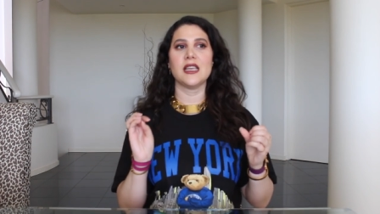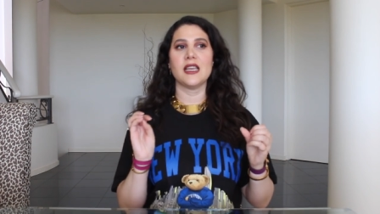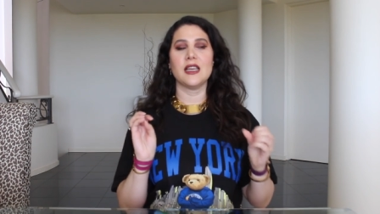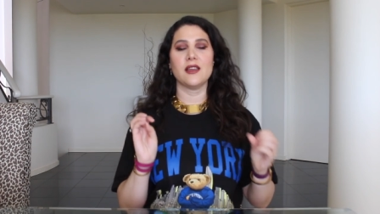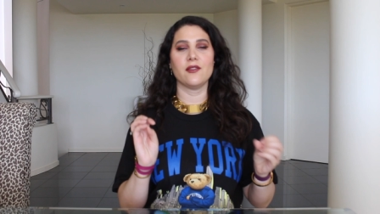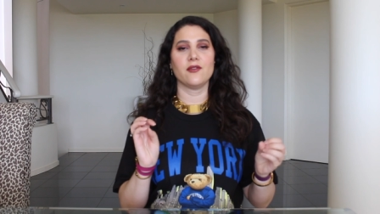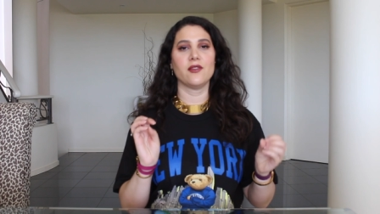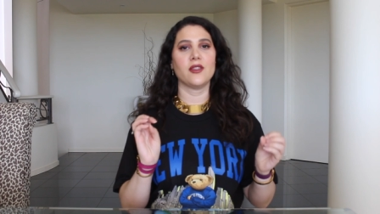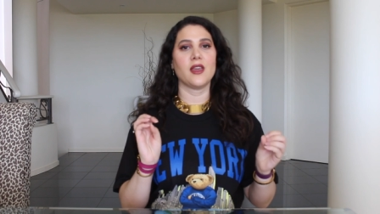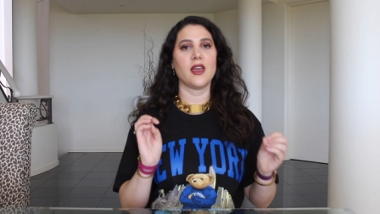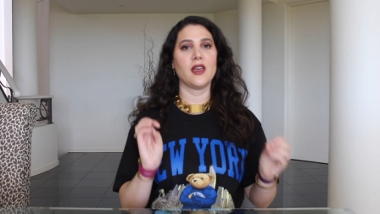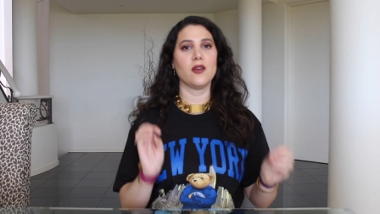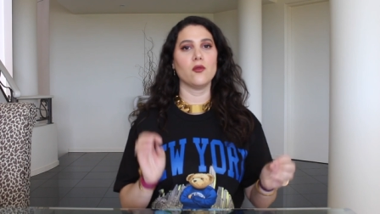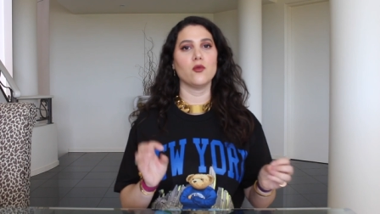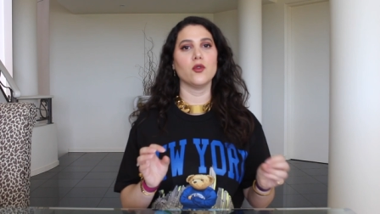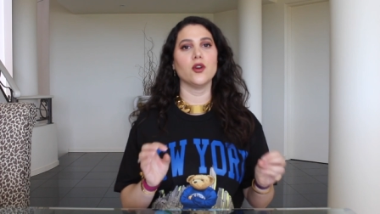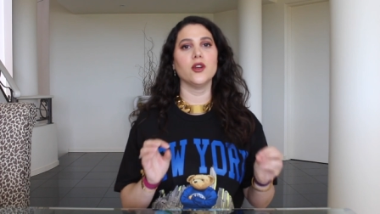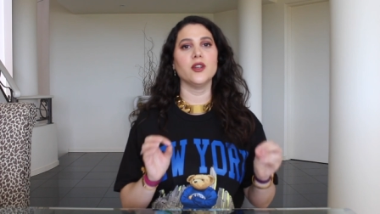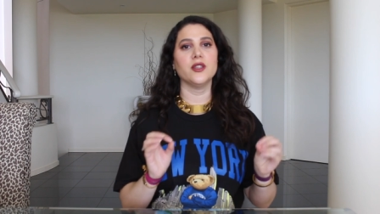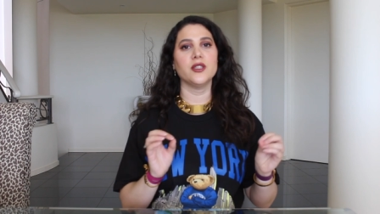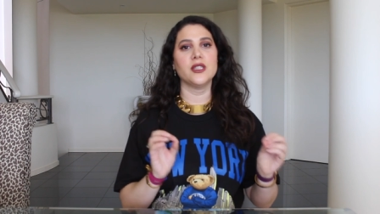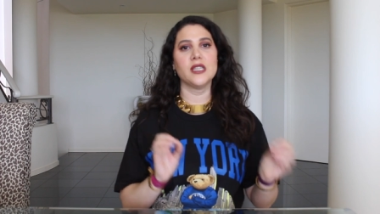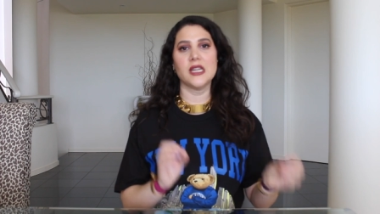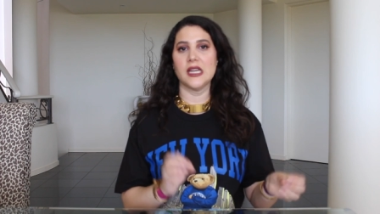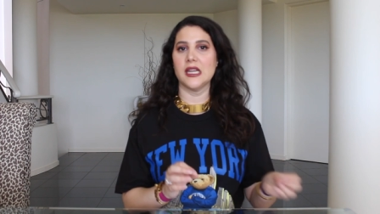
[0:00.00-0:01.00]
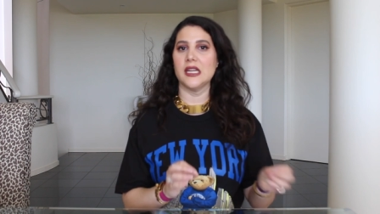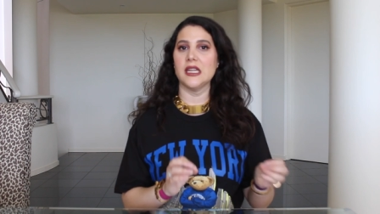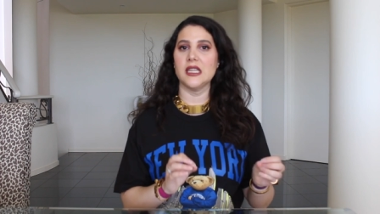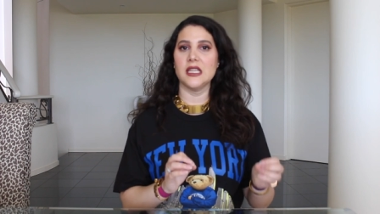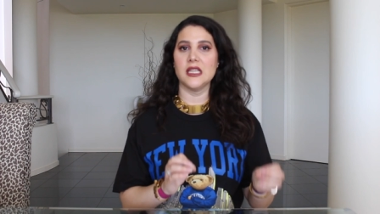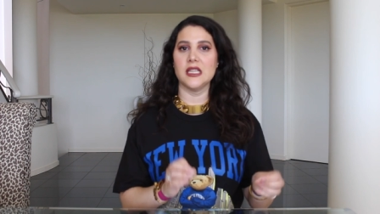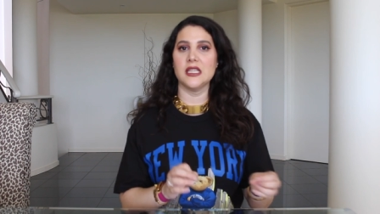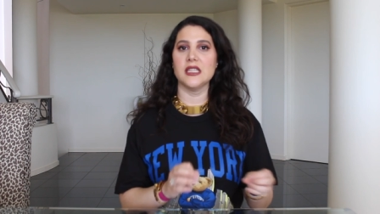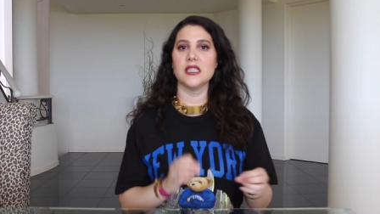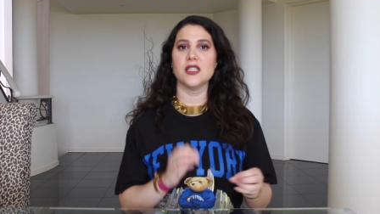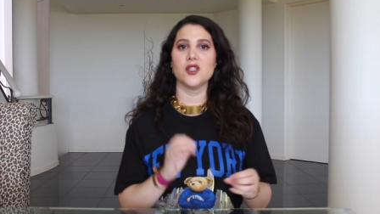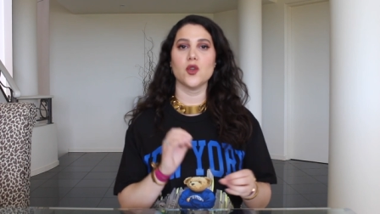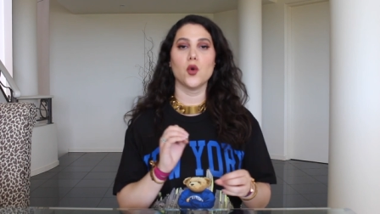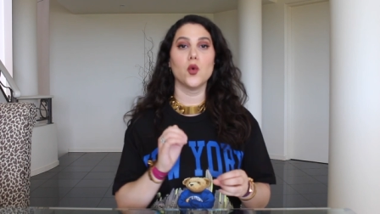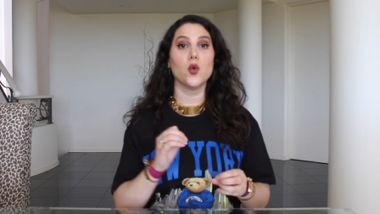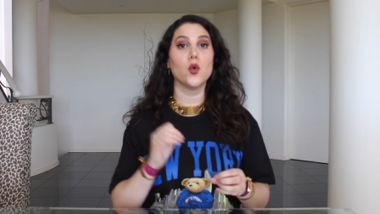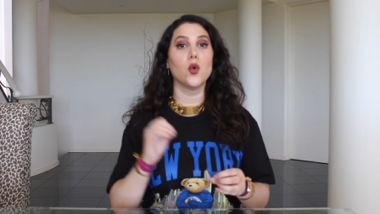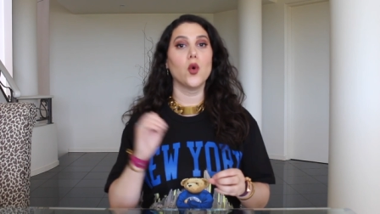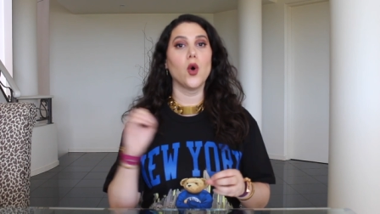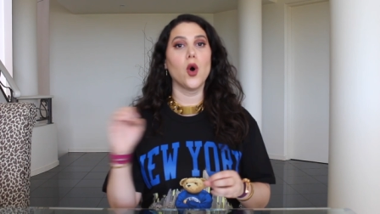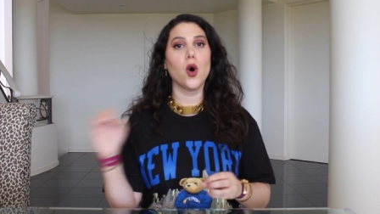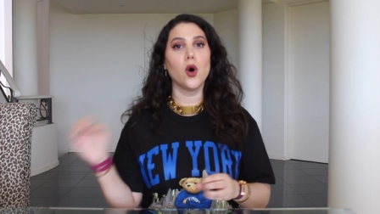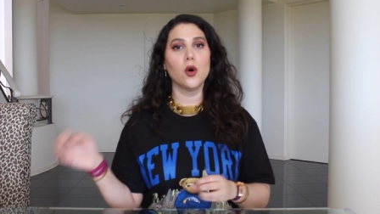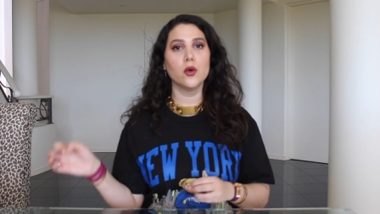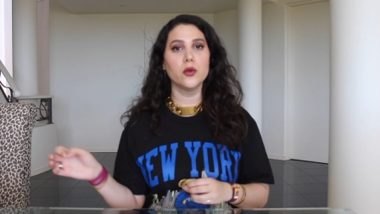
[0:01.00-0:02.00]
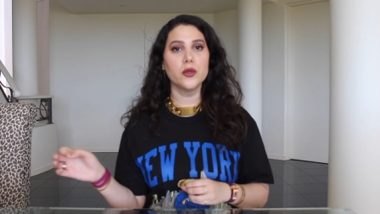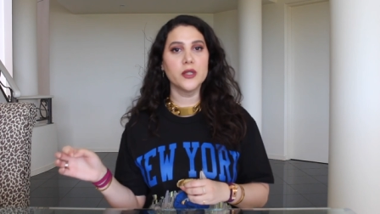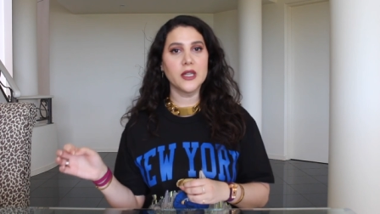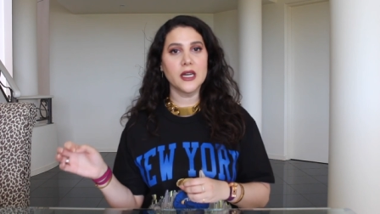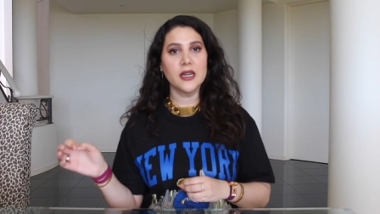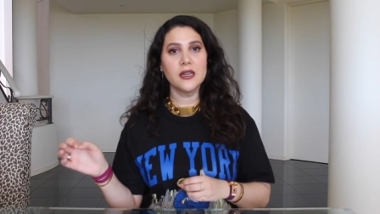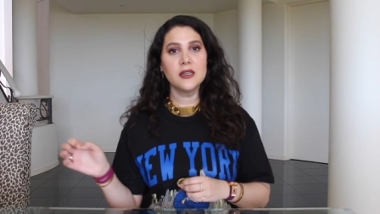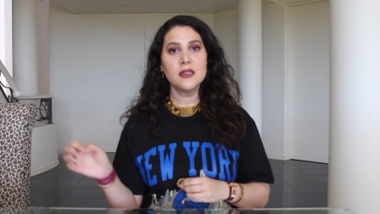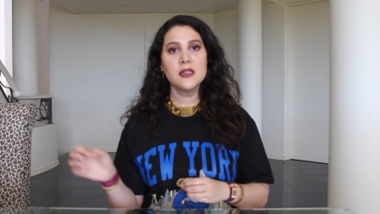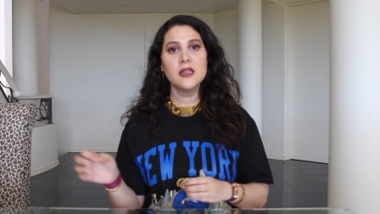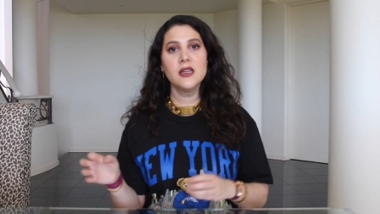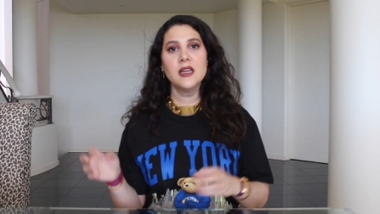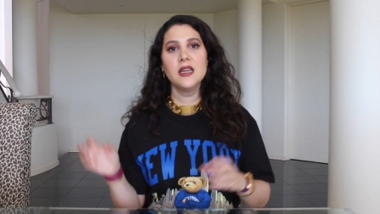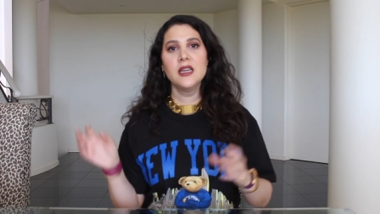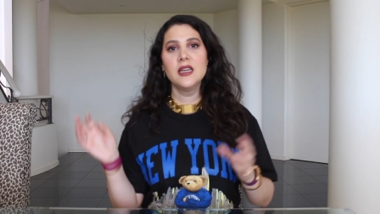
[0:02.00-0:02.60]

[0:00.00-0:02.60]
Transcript: if they were 10 years or older